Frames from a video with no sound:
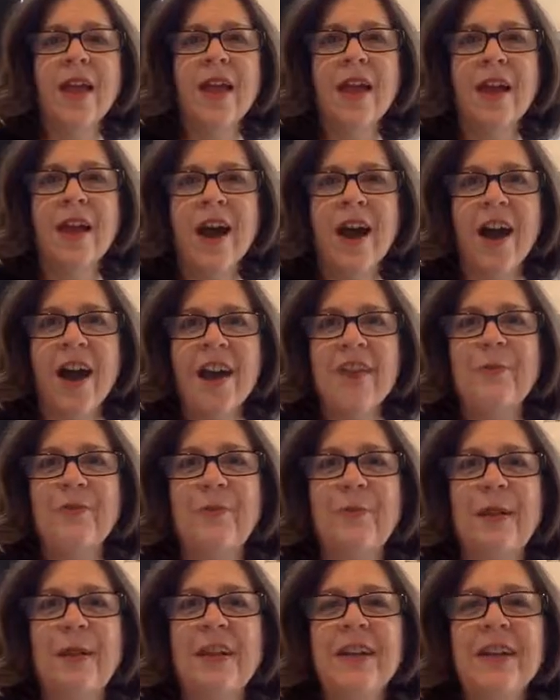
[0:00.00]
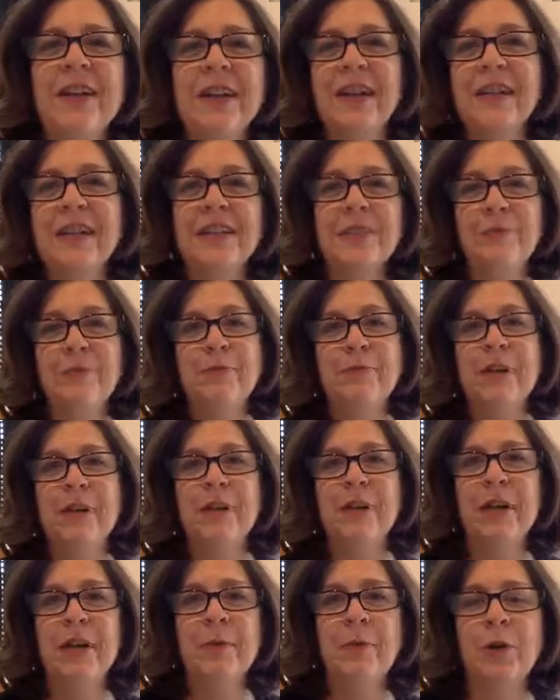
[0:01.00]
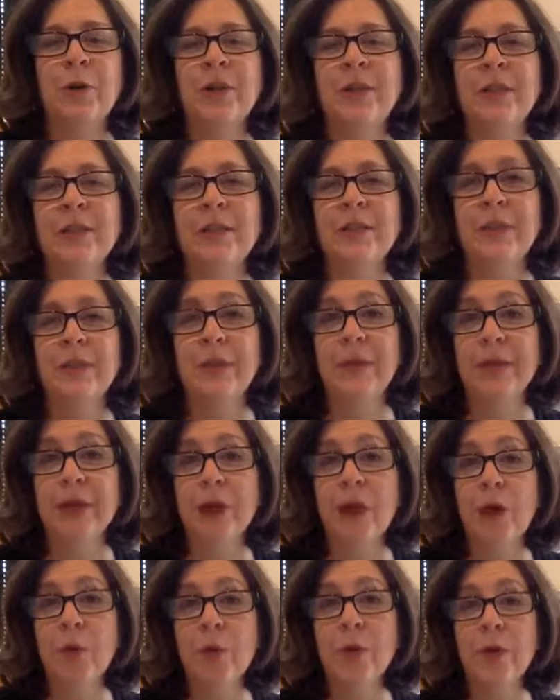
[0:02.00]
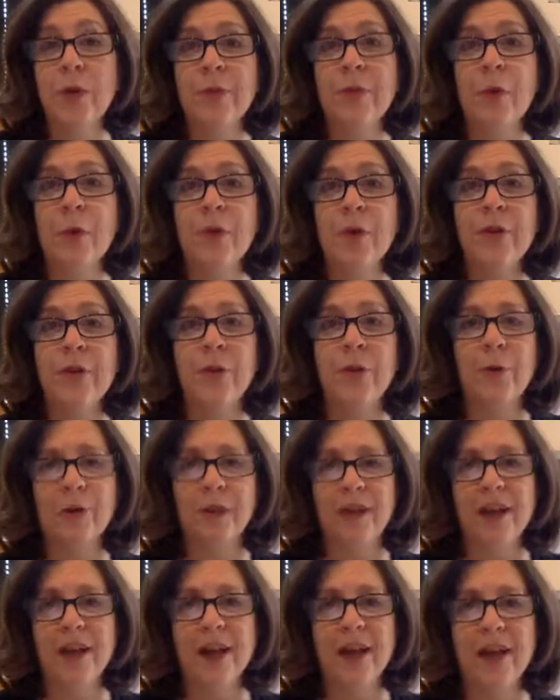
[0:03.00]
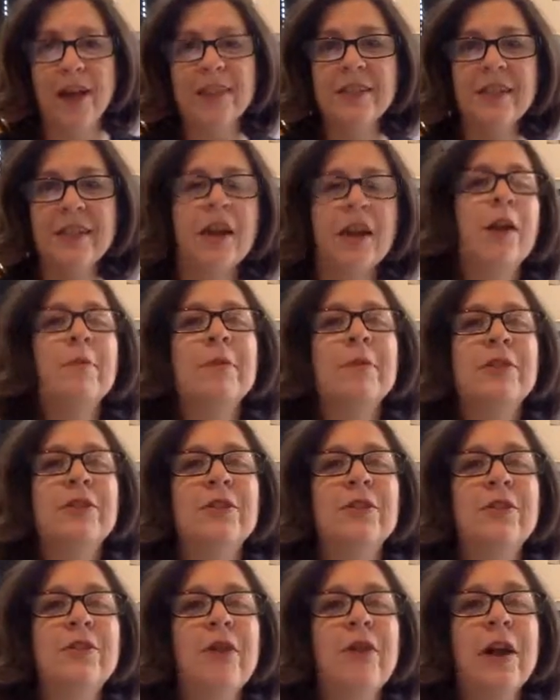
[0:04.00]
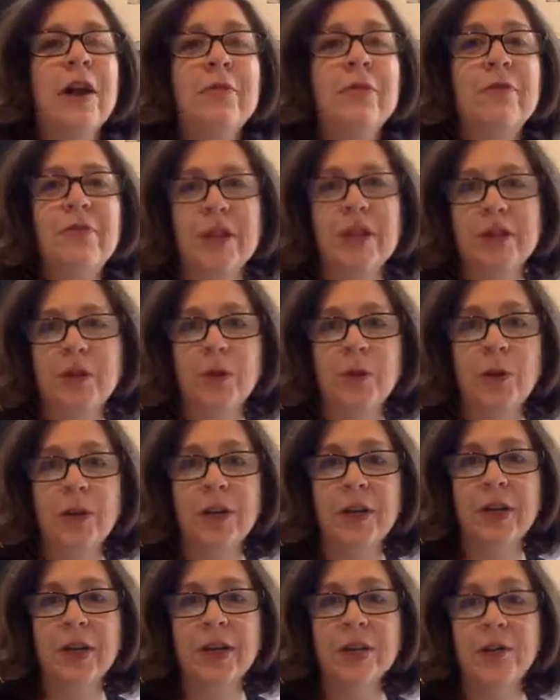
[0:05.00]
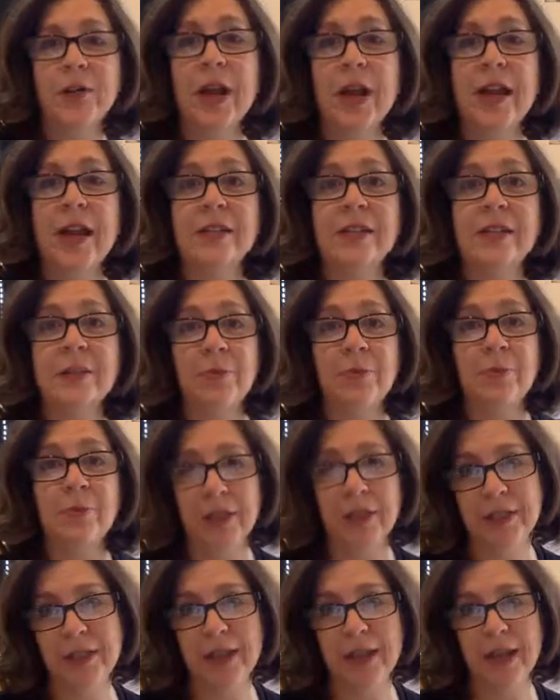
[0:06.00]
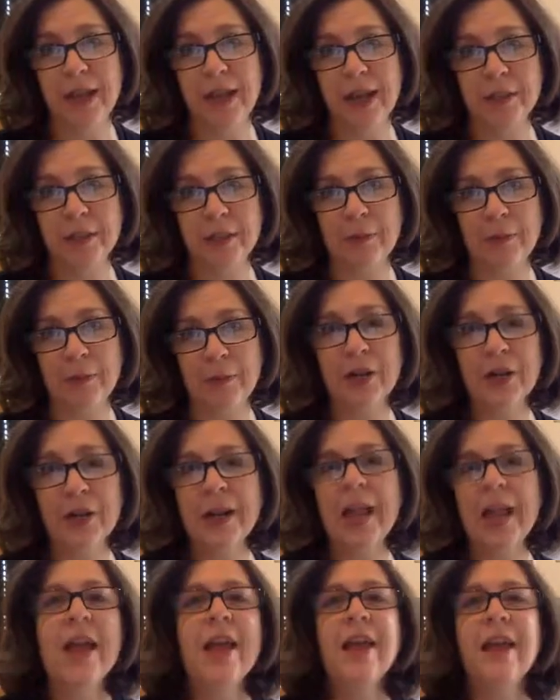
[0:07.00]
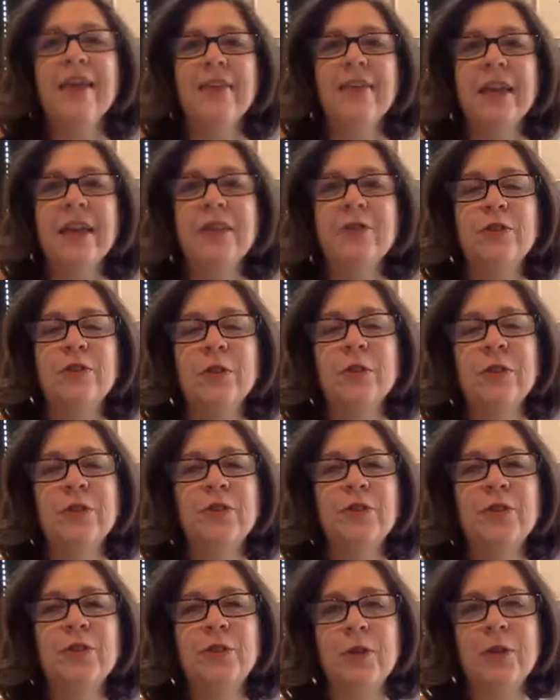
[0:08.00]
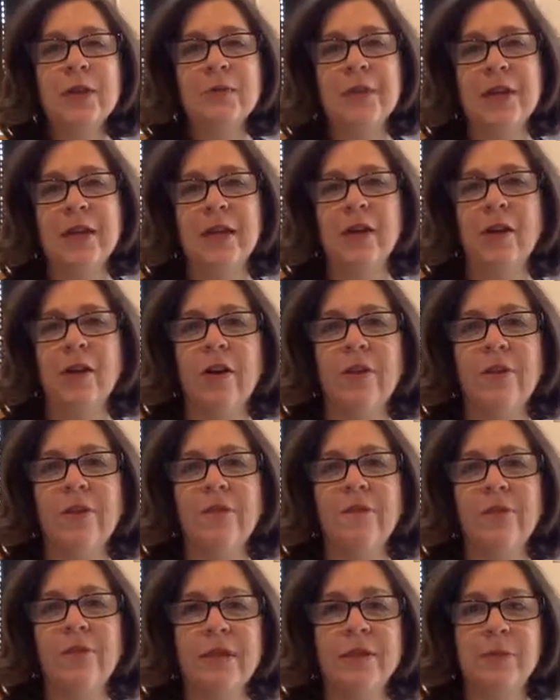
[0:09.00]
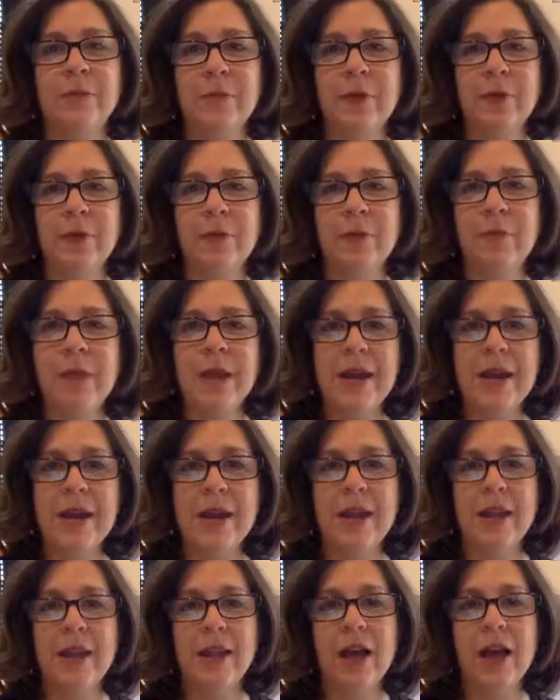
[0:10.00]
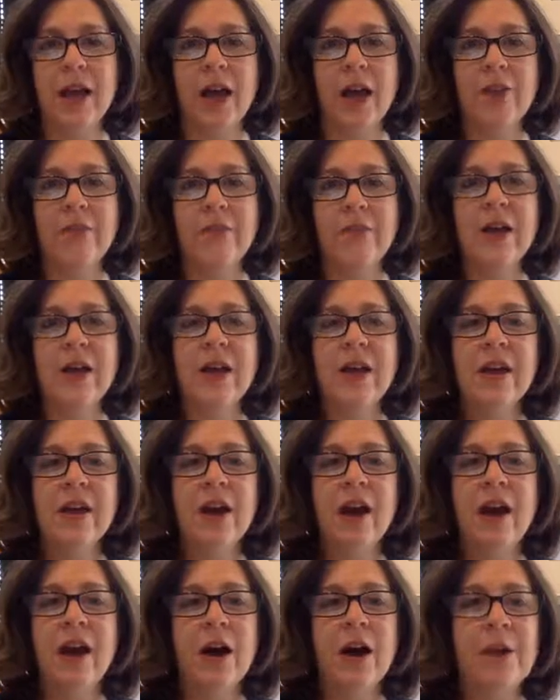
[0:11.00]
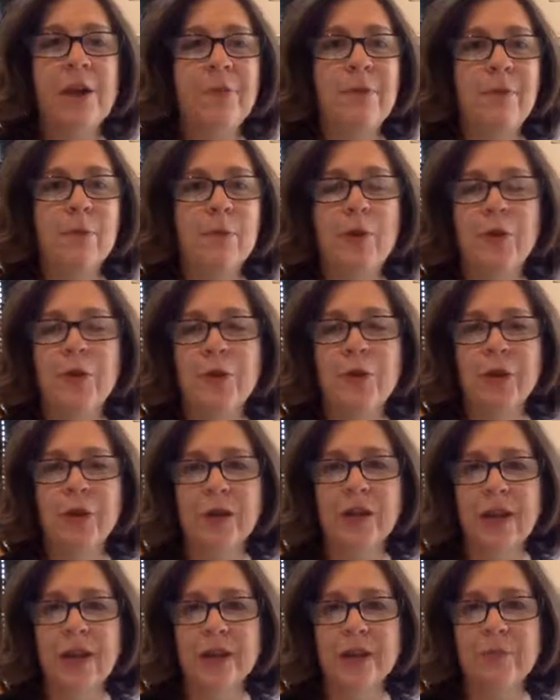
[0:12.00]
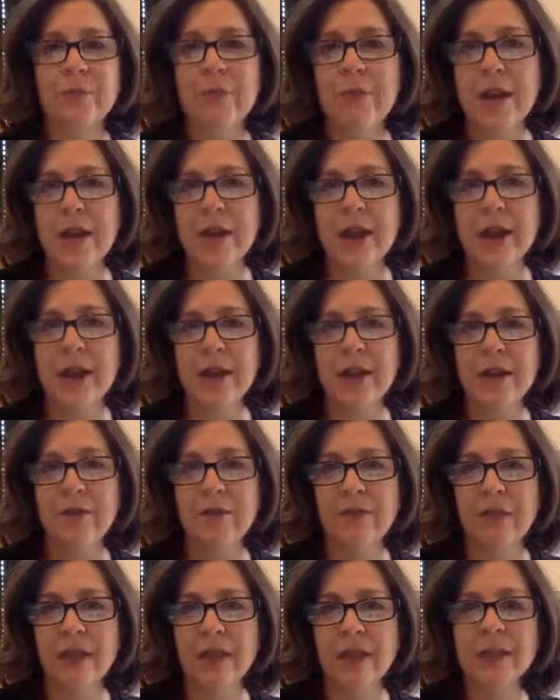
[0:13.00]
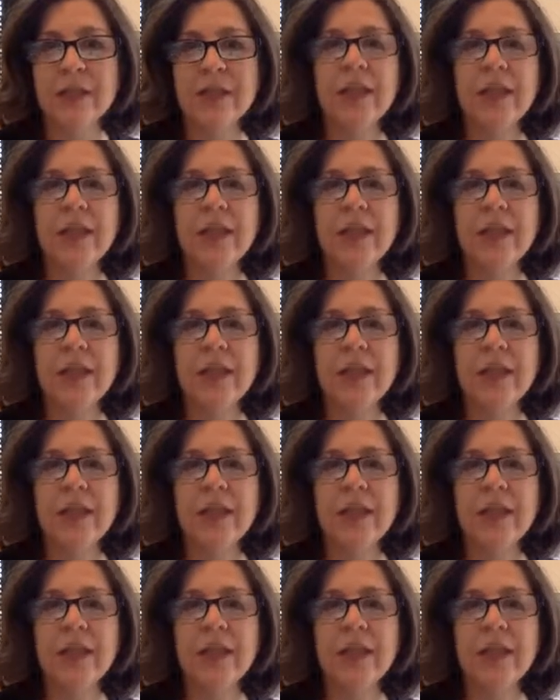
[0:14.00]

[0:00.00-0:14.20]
Hi everyone, it's Miriam Ortiz y Pino with More Than Organized. I'm a certified professional organizer and simplicity expert. And thank you so much for joining me here on the Facebook Monday Live More Than Organized Monday event.